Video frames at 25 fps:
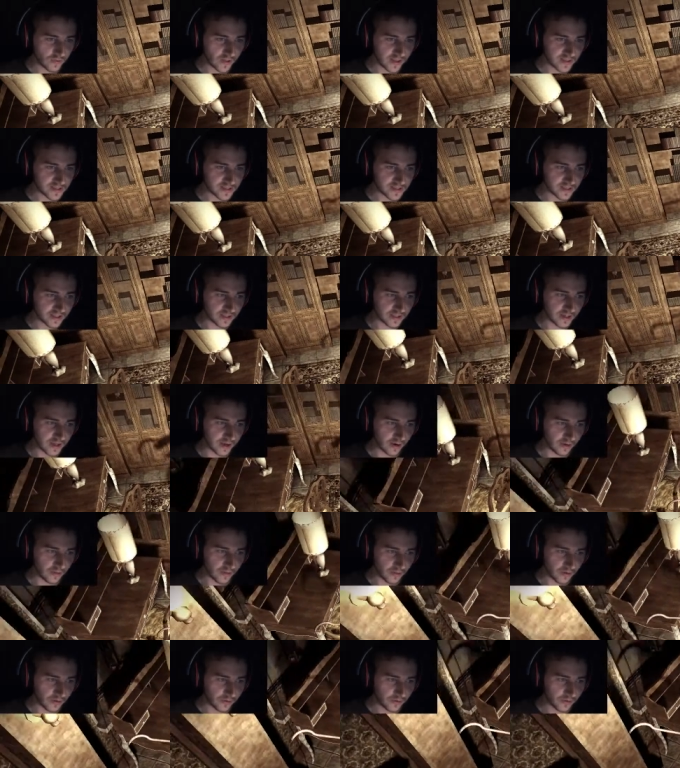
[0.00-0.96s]
that's it now,
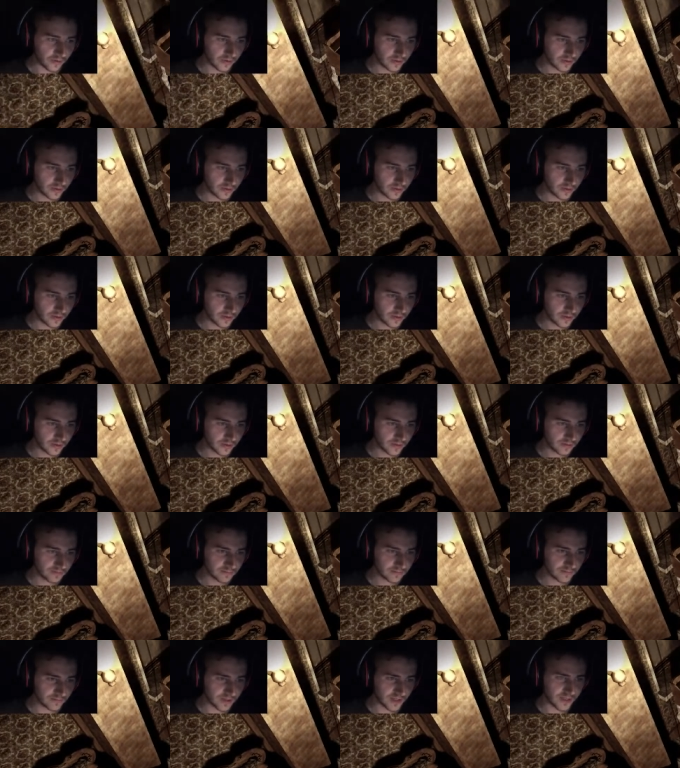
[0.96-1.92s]
though.
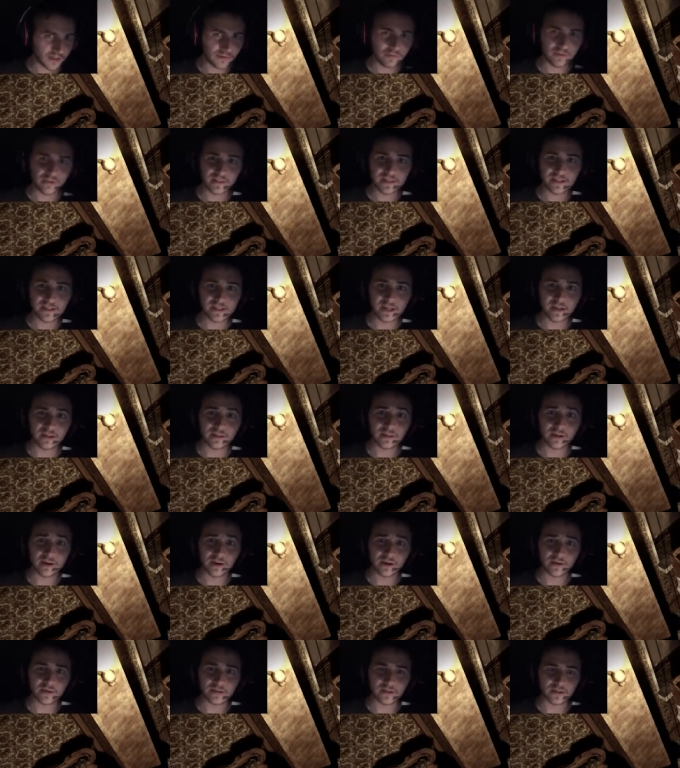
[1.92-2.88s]
I don't think there's anything
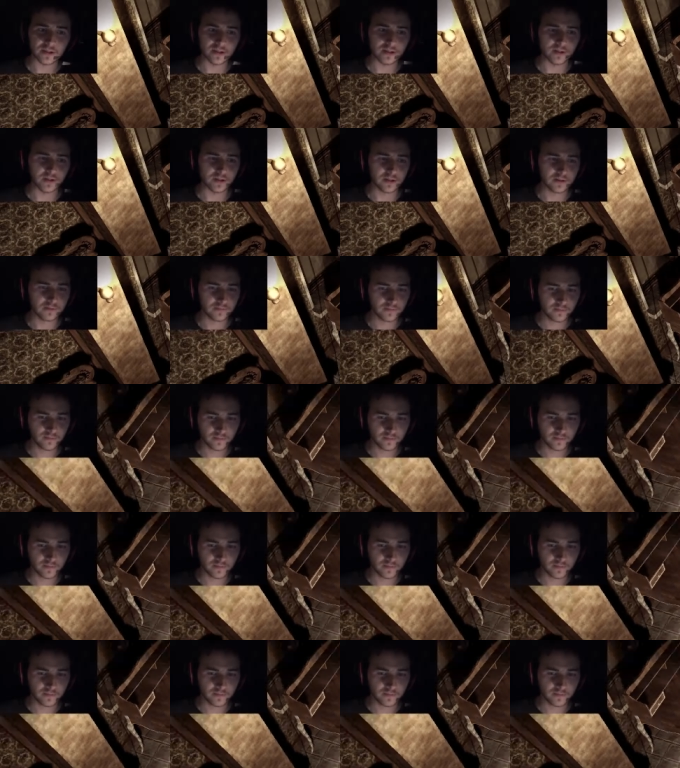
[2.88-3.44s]
else in here.